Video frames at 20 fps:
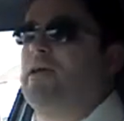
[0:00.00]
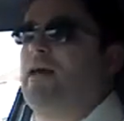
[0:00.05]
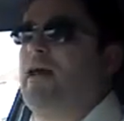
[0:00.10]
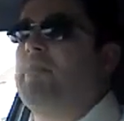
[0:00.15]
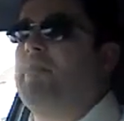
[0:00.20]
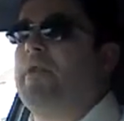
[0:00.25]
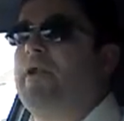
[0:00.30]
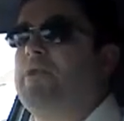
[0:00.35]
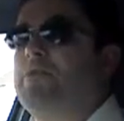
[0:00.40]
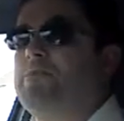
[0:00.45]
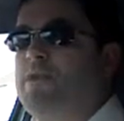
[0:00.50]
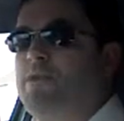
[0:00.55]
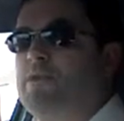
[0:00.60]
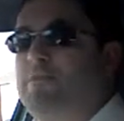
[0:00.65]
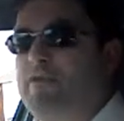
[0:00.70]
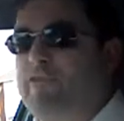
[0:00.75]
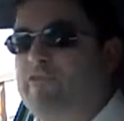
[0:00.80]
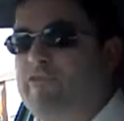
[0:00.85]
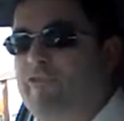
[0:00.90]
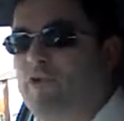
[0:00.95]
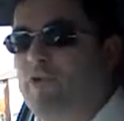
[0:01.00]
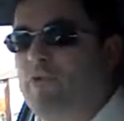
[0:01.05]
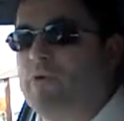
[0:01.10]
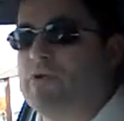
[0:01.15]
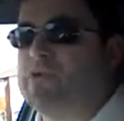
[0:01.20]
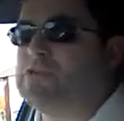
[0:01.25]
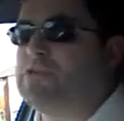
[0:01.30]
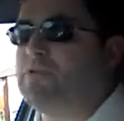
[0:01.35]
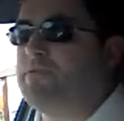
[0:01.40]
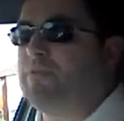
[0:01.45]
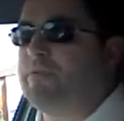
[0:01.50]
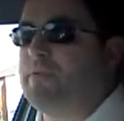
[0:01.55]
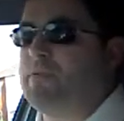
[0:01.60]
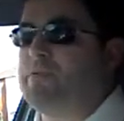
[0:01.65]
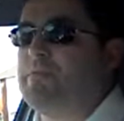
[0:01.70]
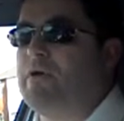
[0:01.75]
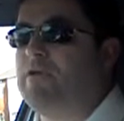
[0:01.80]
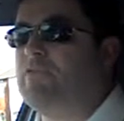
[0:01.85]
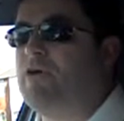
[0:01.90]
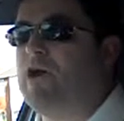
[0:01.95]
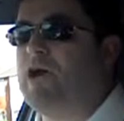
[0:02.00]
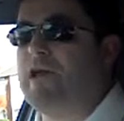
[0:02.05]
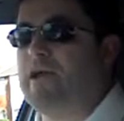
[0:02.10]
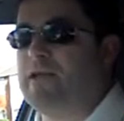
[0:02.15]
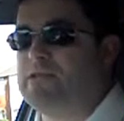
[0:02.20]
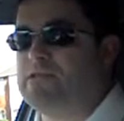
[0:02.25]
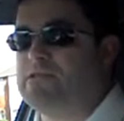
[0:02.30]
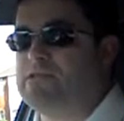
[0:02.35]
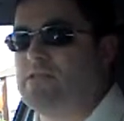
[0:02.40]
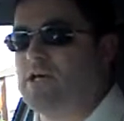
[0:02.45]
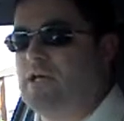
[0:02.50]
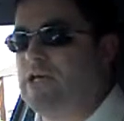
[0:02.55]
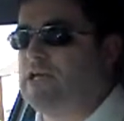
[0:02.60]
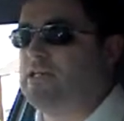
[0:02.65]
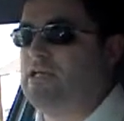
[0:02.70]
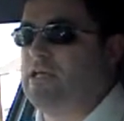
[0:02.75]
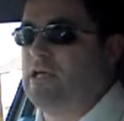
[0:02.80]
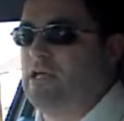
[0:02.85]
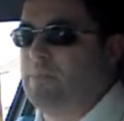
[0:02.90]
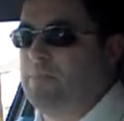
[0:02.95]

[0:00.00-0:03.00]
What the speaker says: and when I'm moving forwards it would be my right hand side,